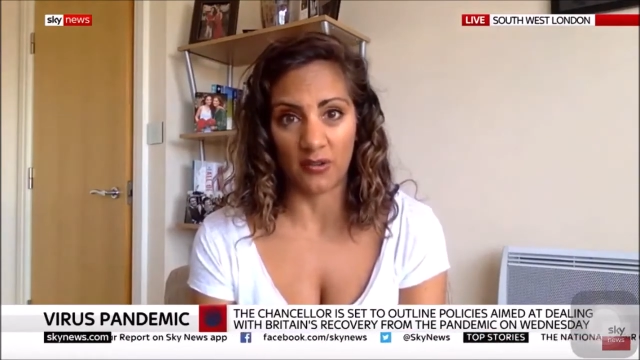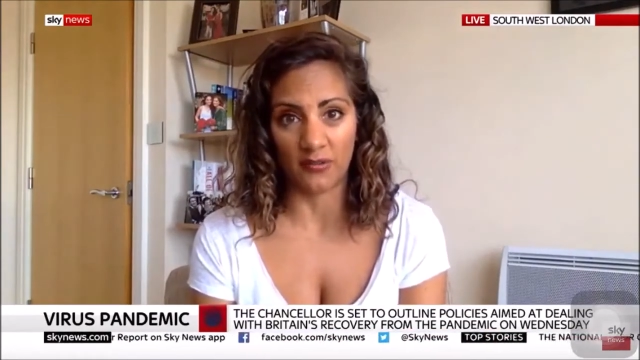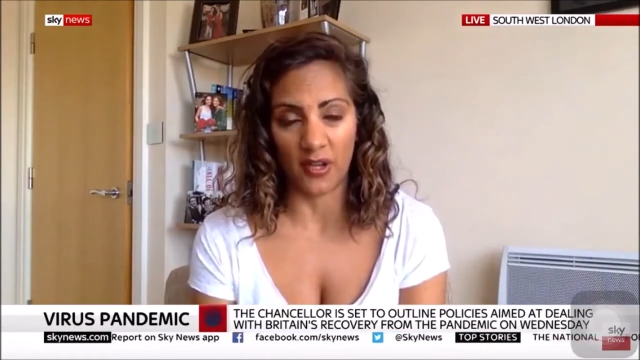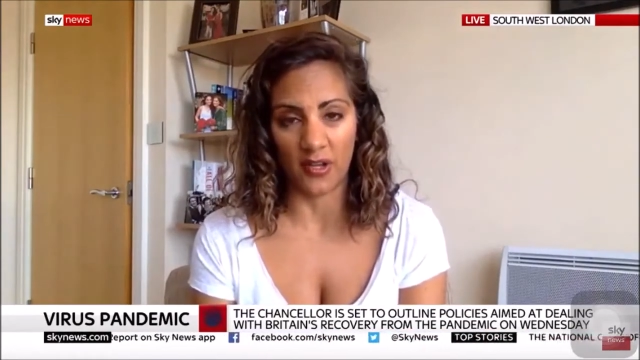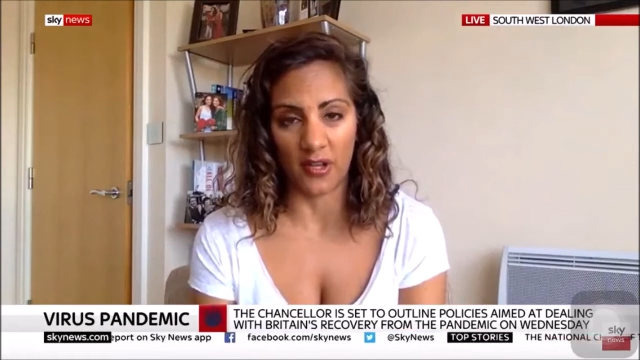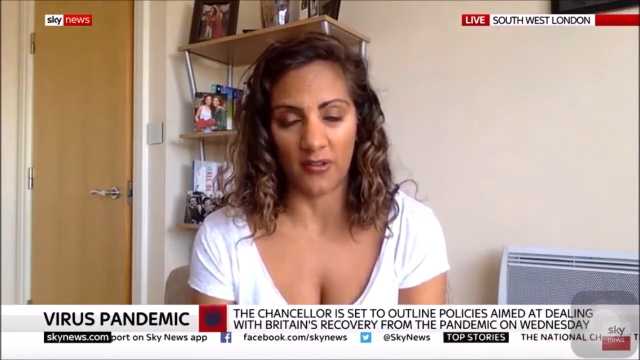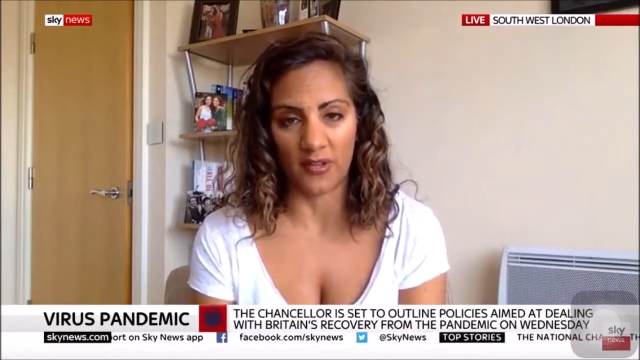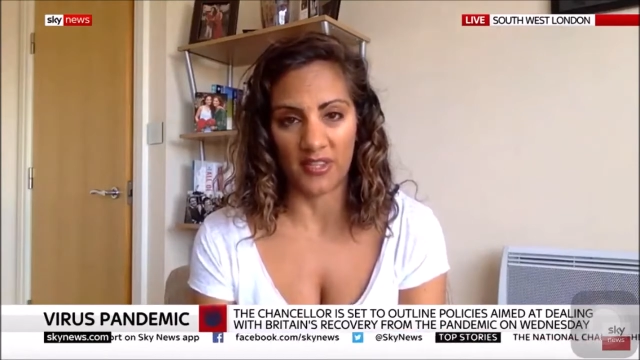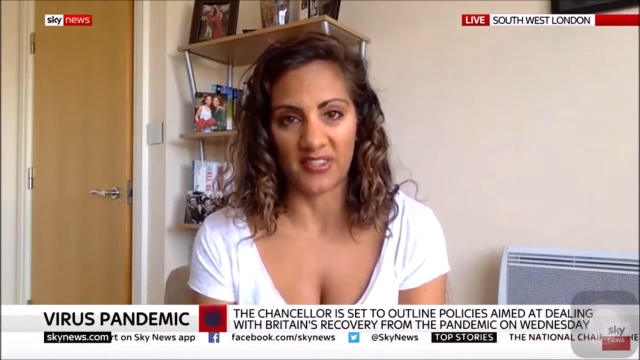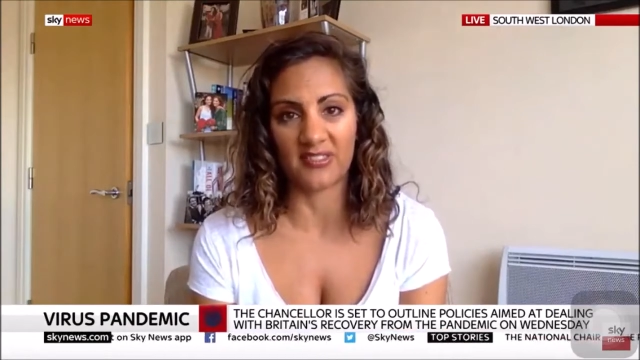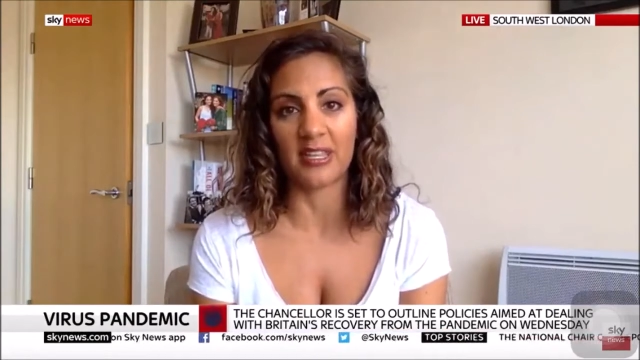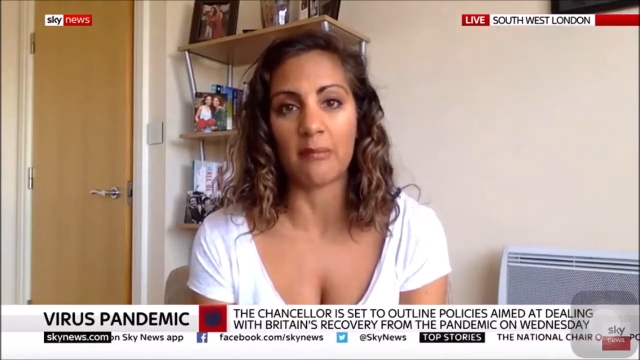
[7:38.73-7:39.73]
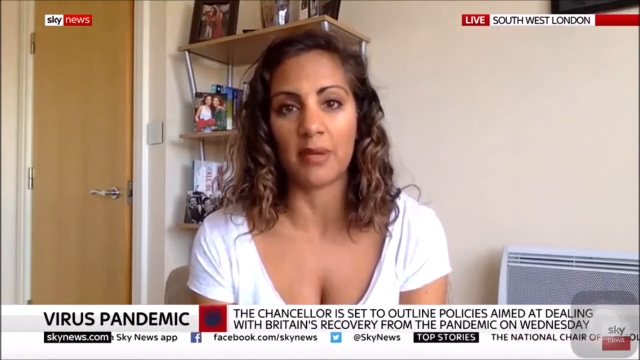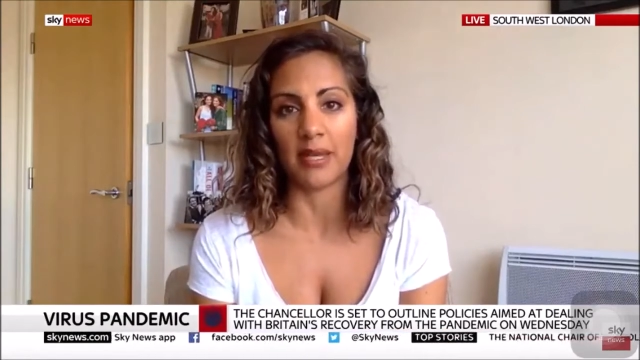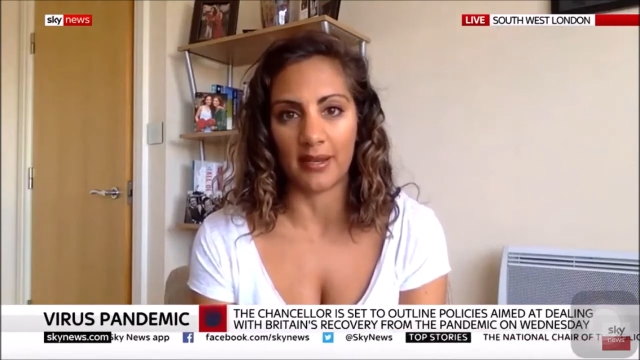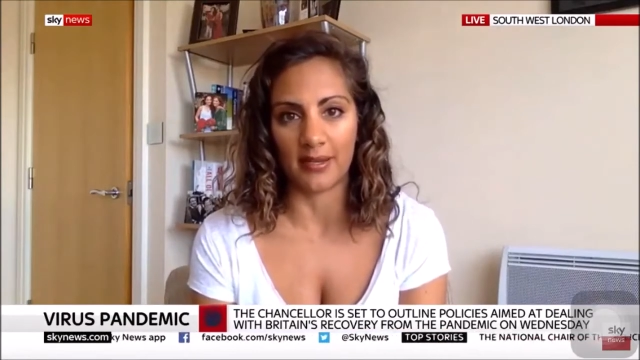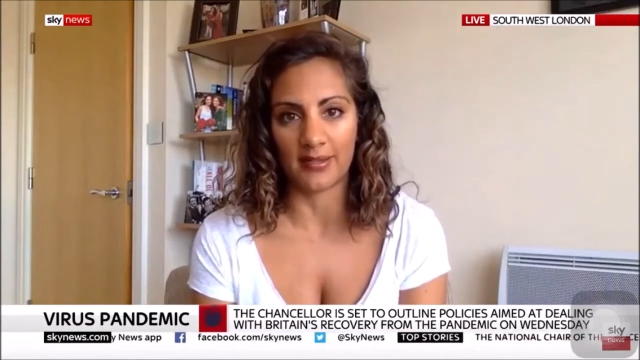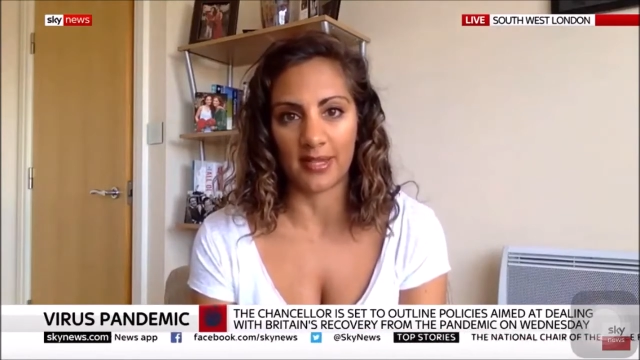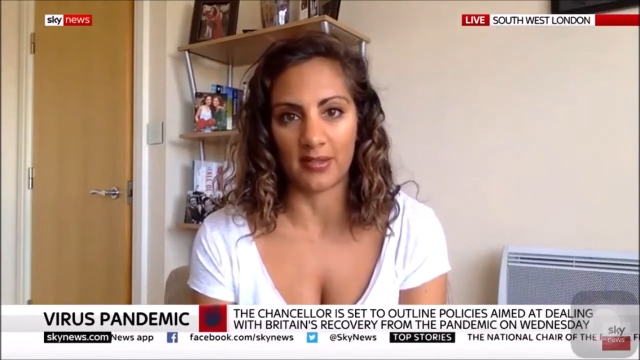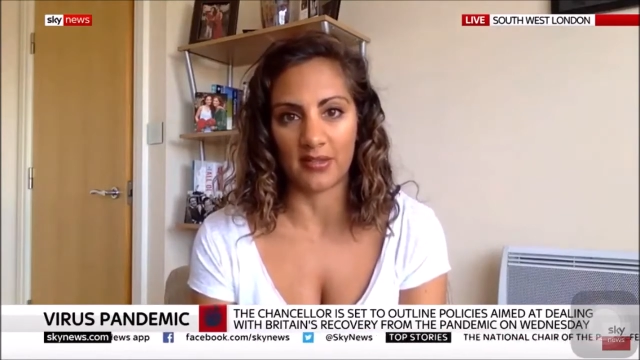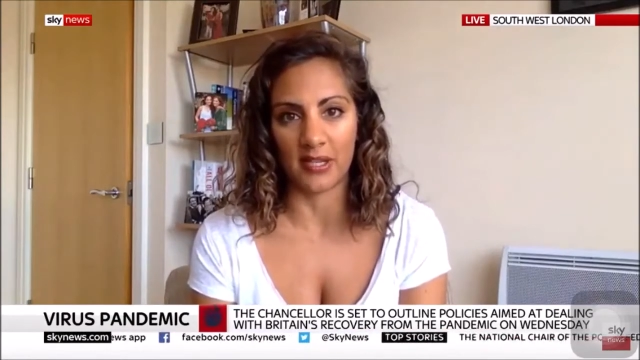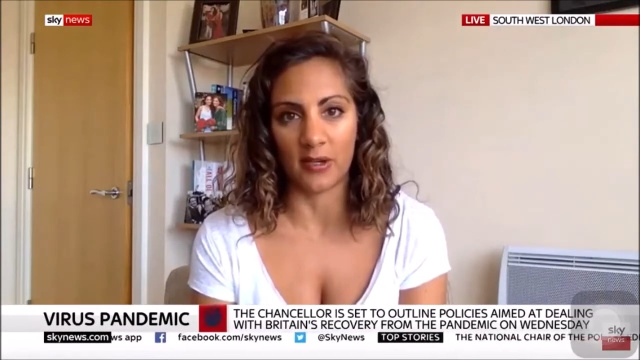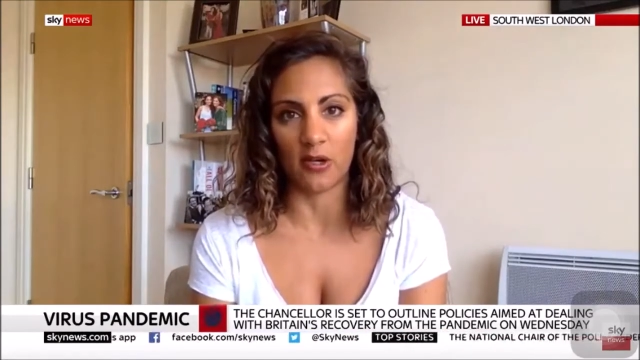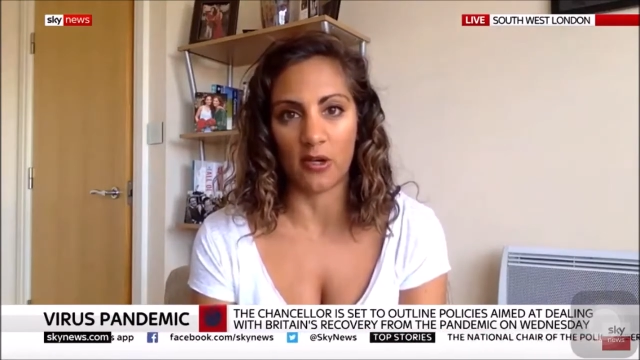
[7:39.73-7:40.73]
of a stimulus into
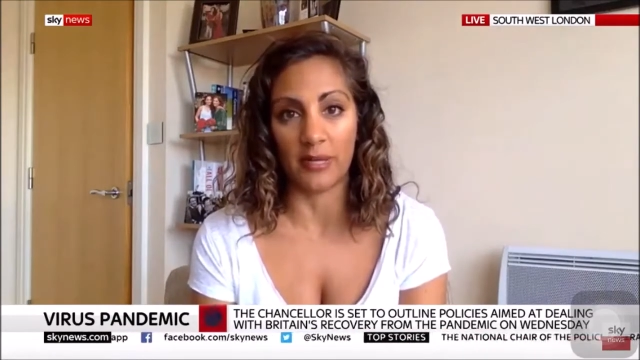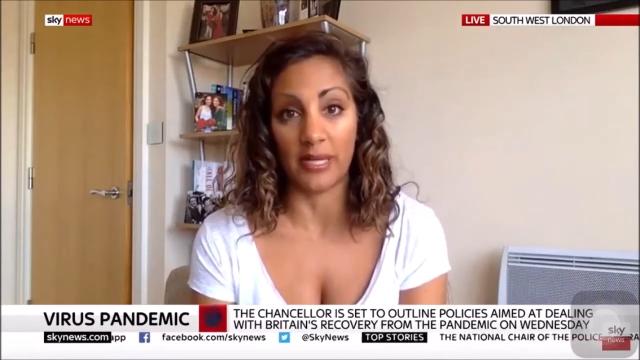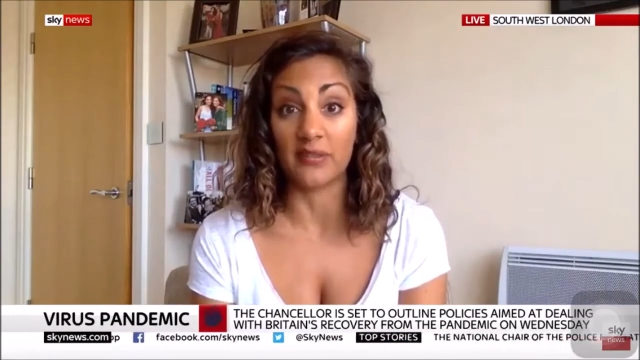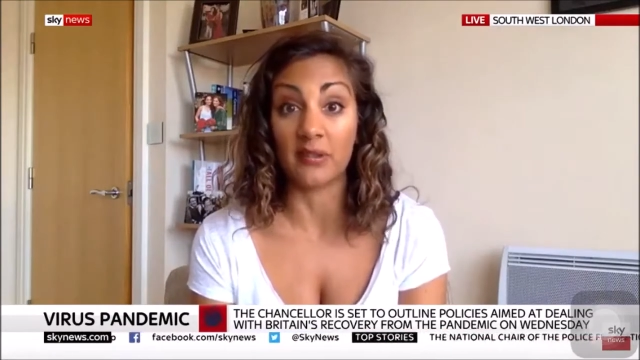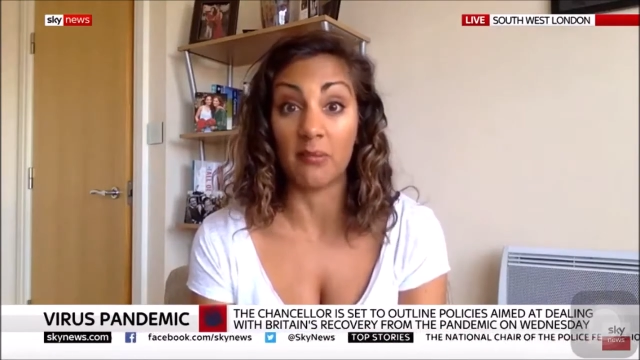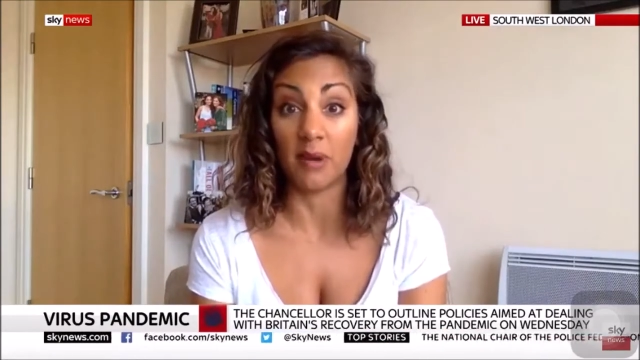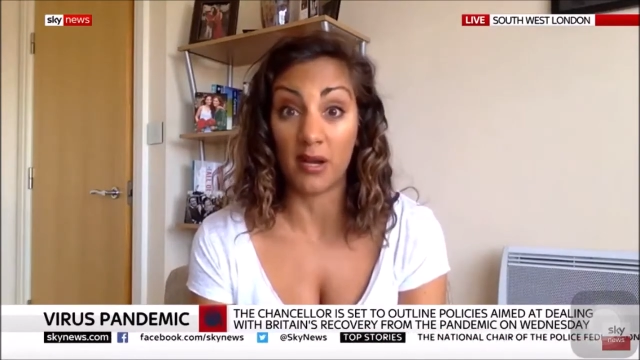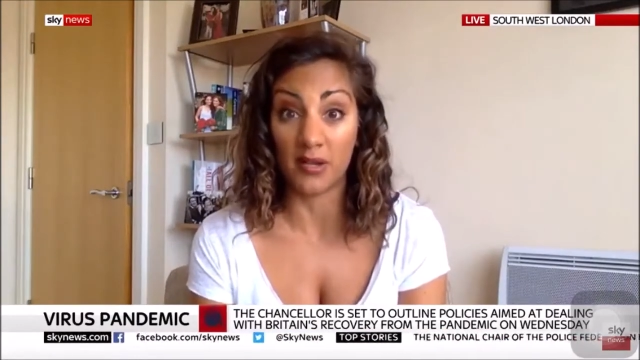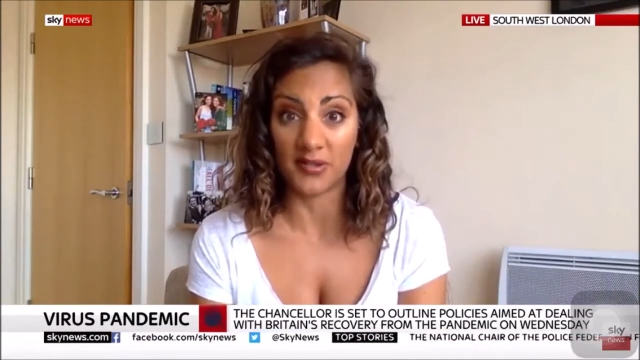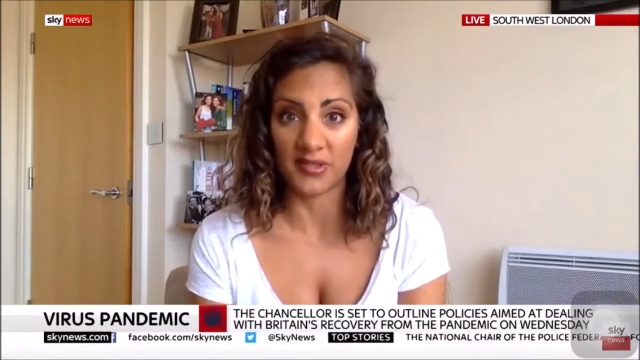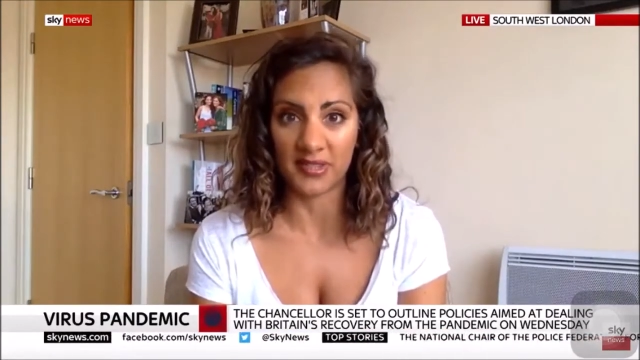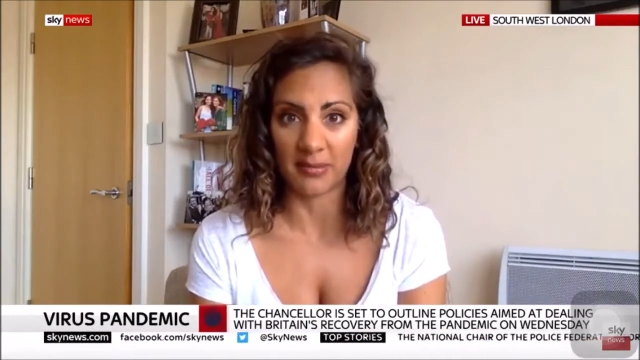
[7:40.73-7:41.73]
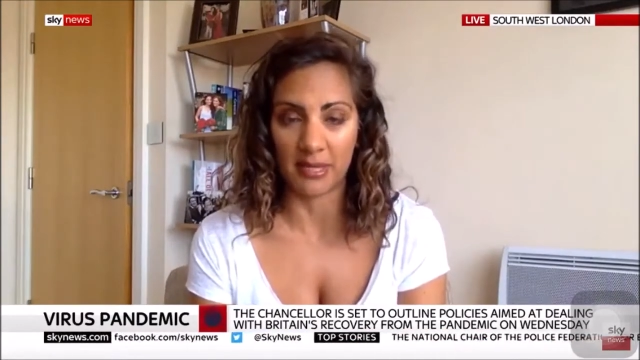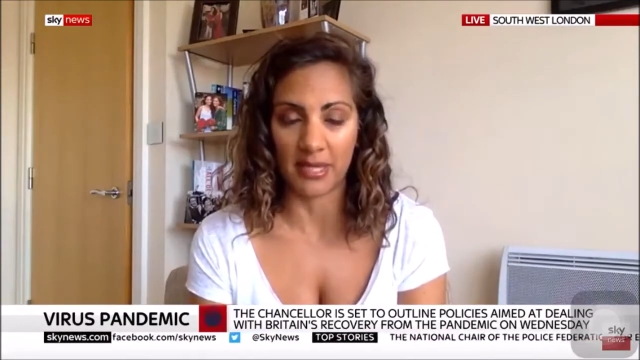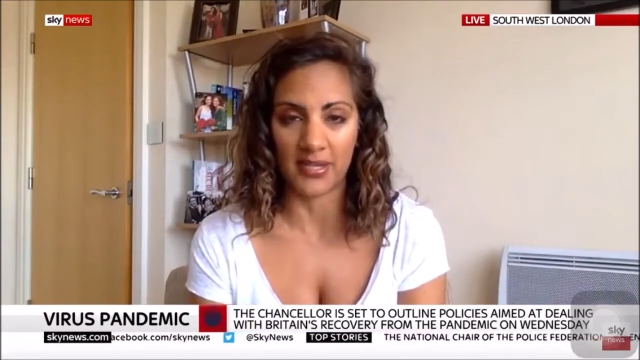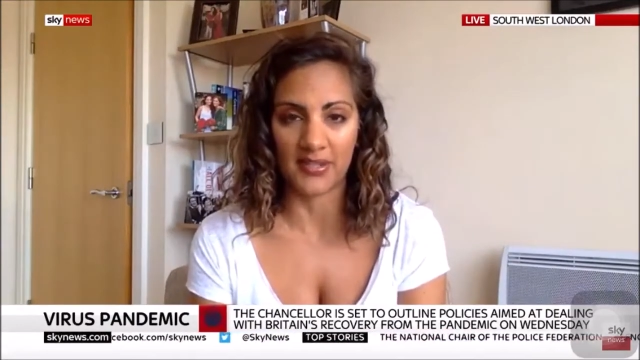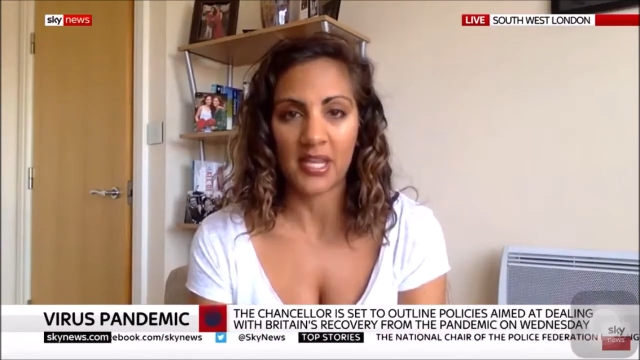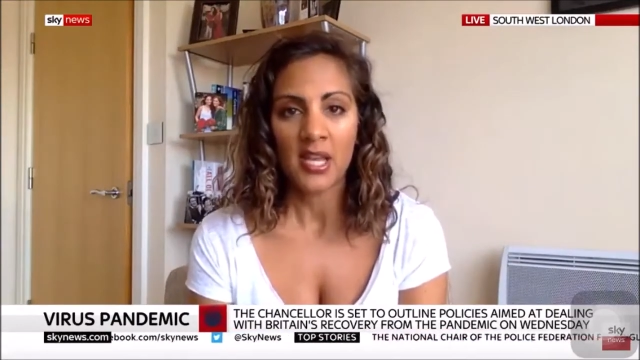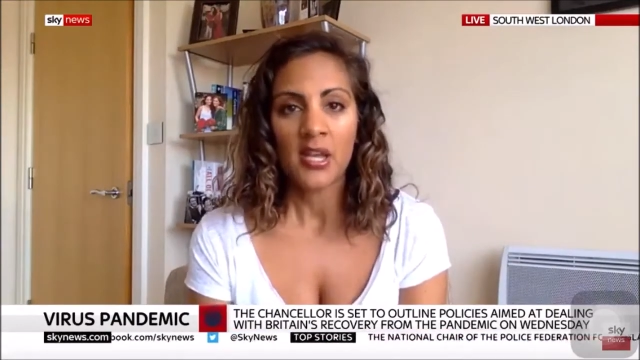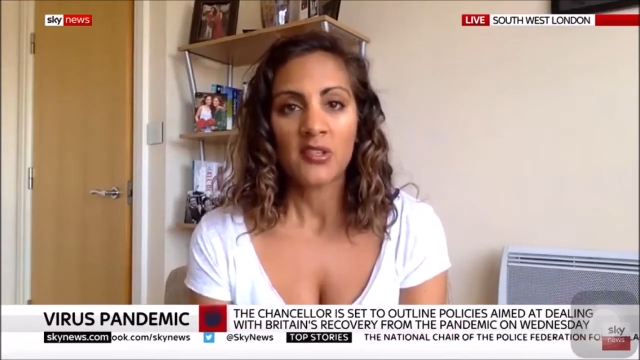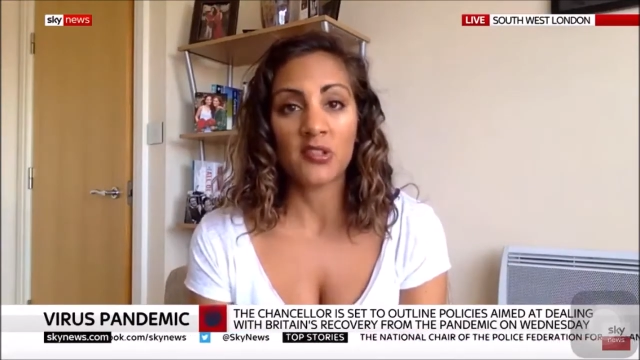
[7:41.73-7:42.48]
the economy, a demand stimulus